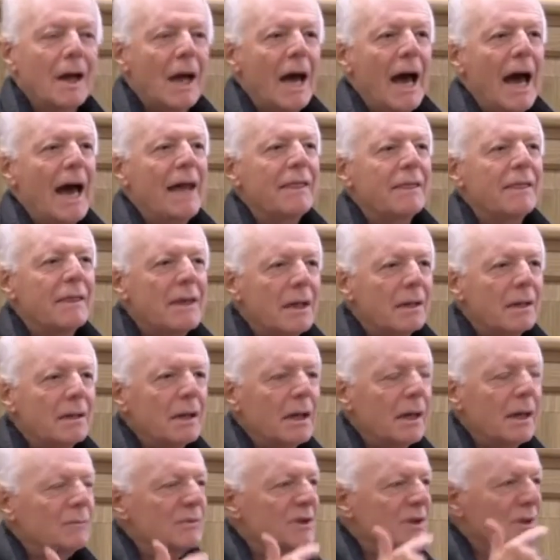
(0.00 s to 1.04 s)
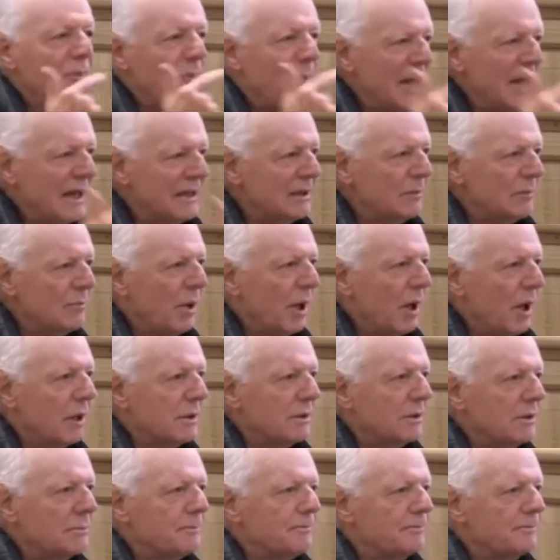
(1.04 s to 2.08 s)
And then comes the best part.